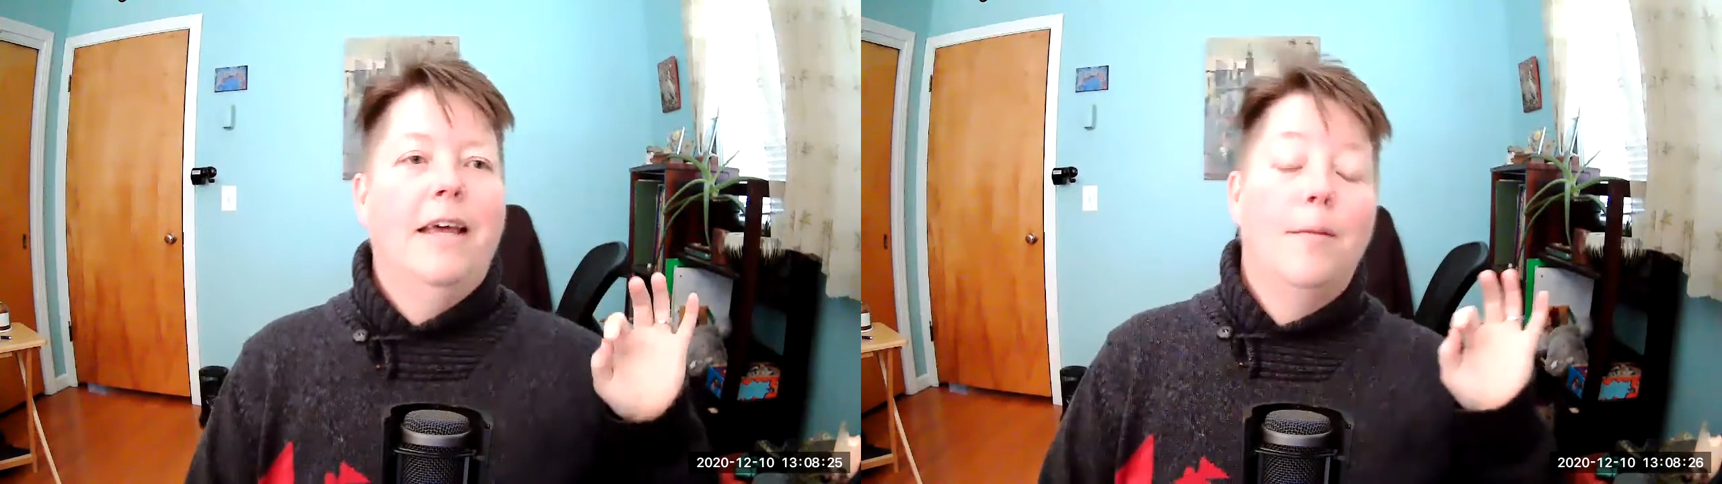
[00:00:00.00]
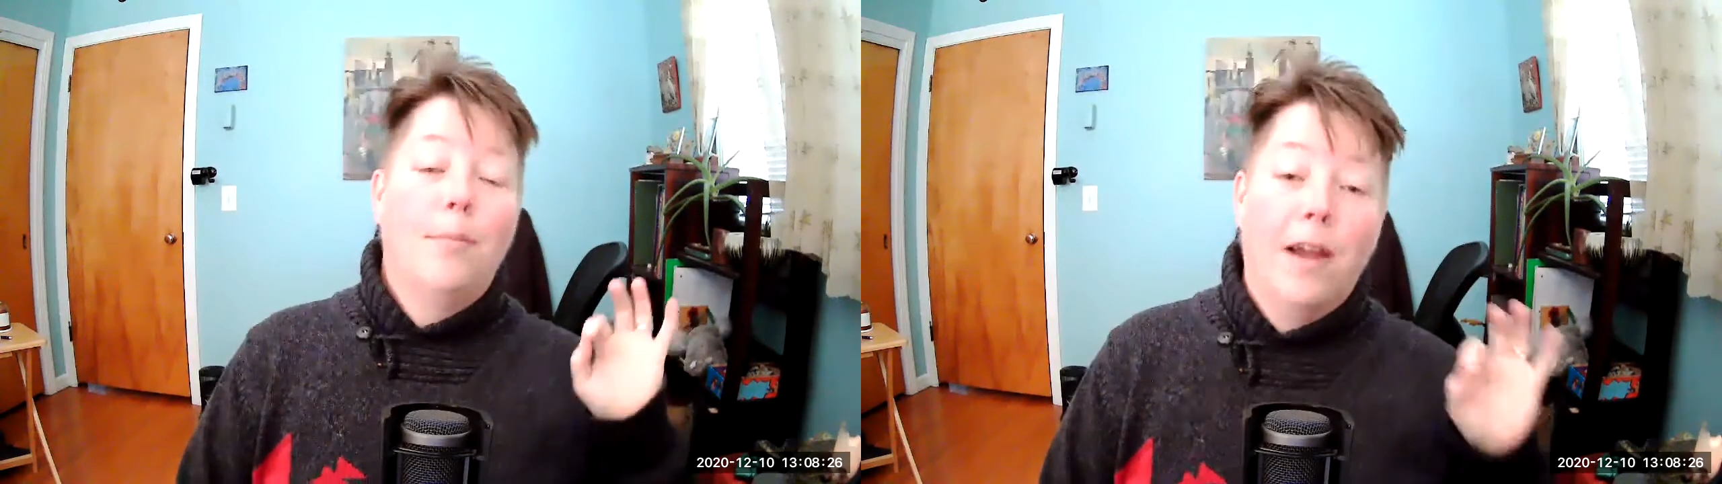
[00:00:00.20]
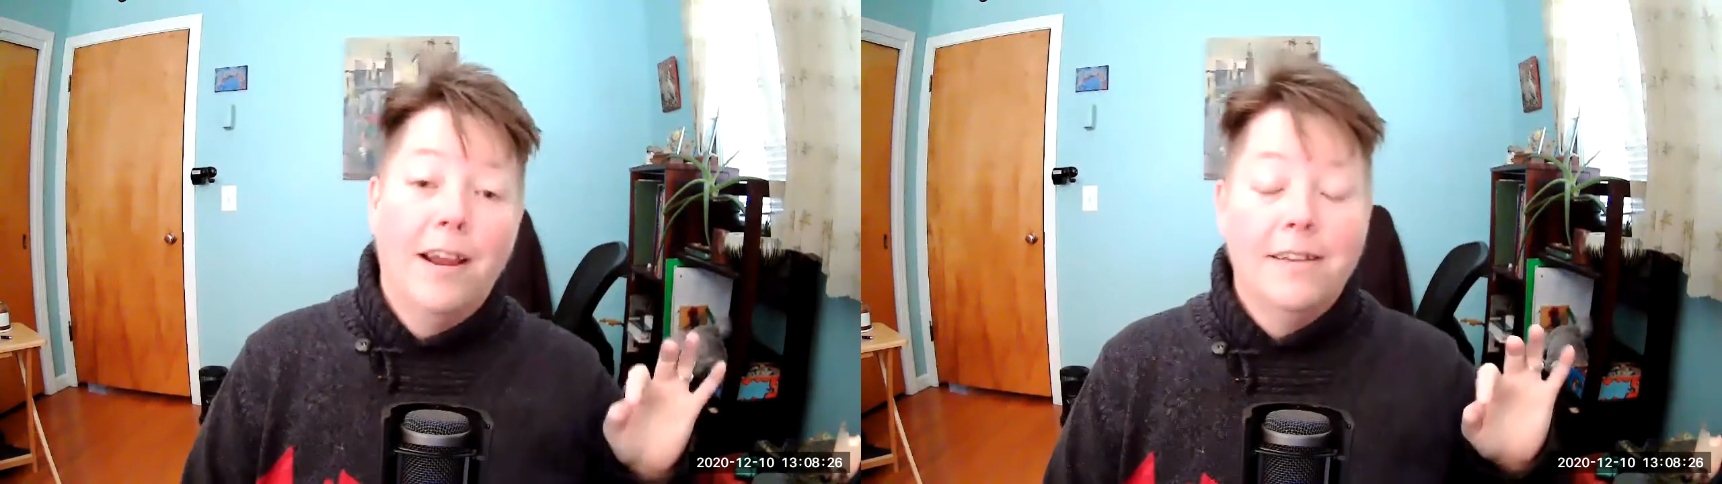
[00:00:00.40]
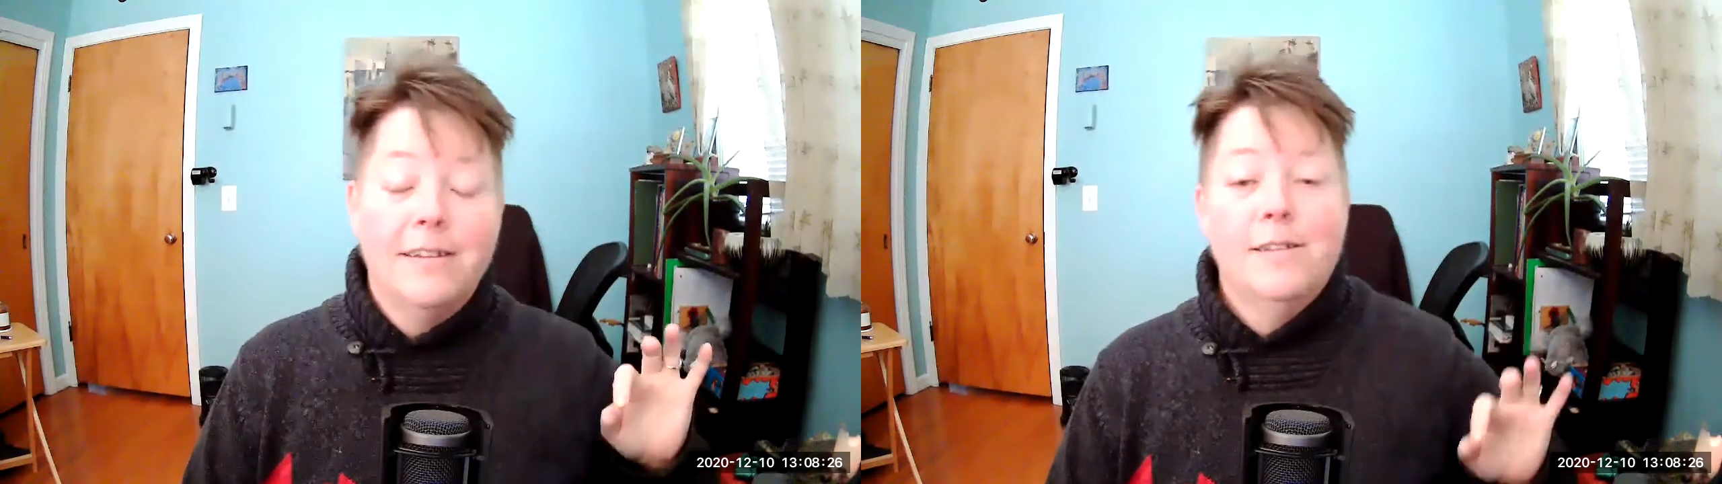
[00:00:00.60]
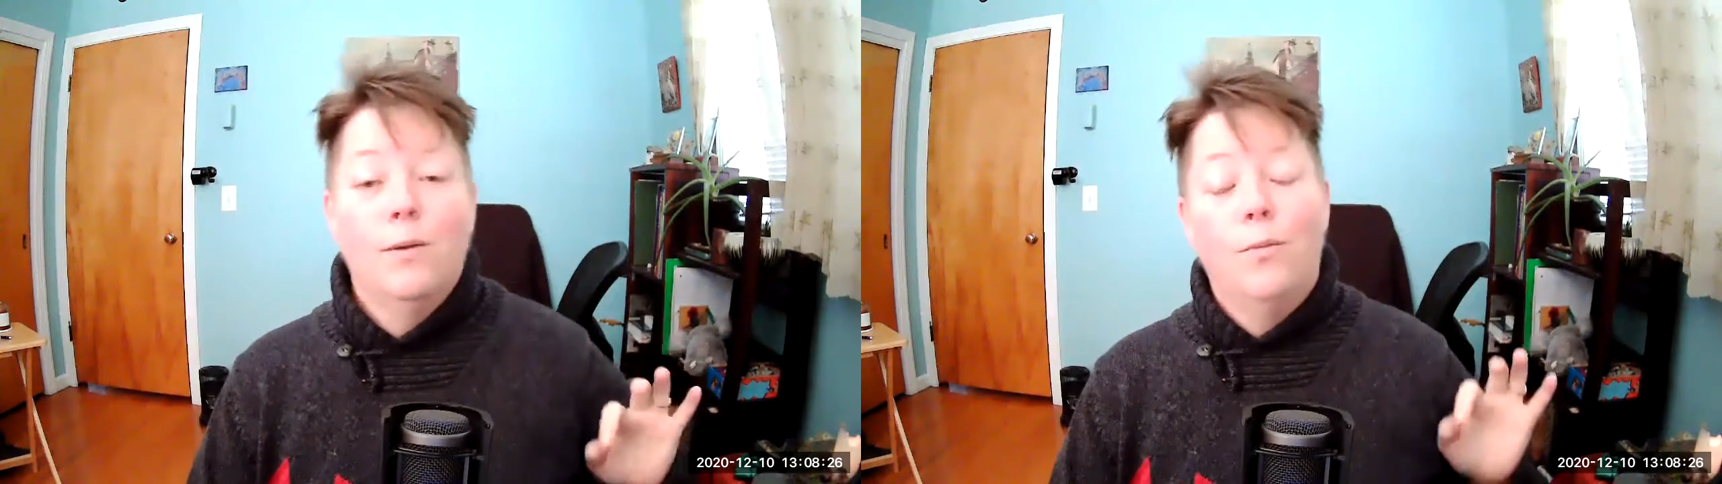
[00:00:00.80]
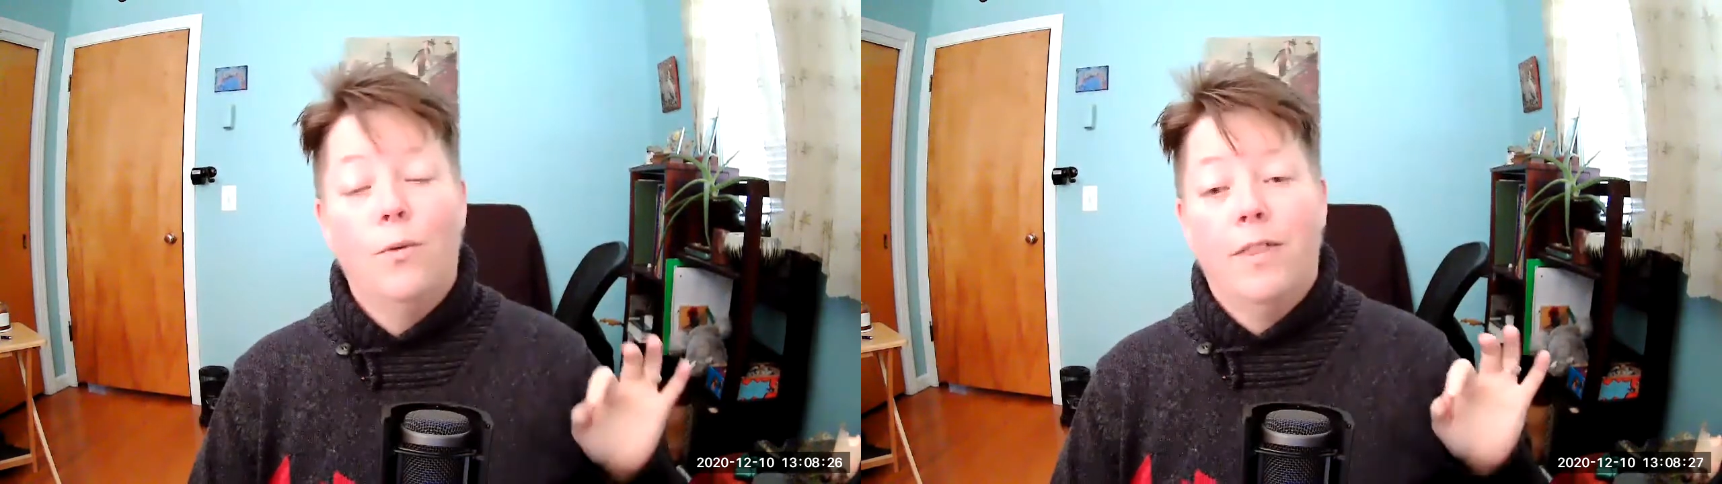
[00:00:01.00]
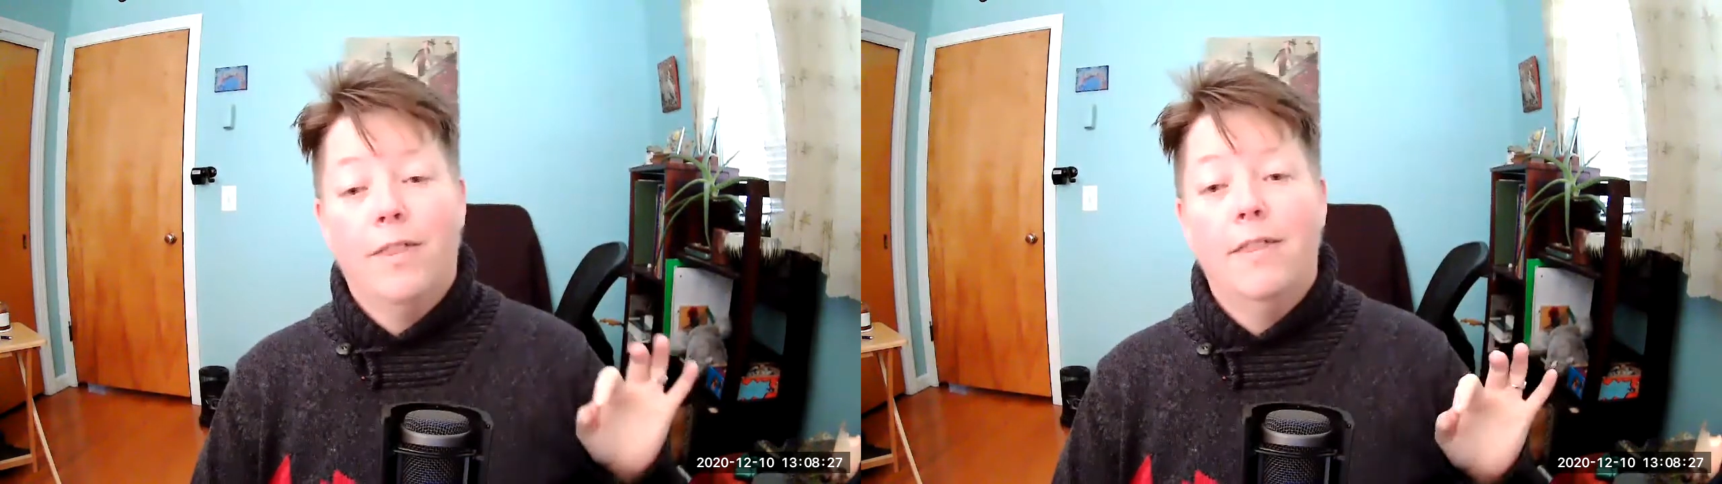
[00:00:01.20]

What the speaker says: I practice with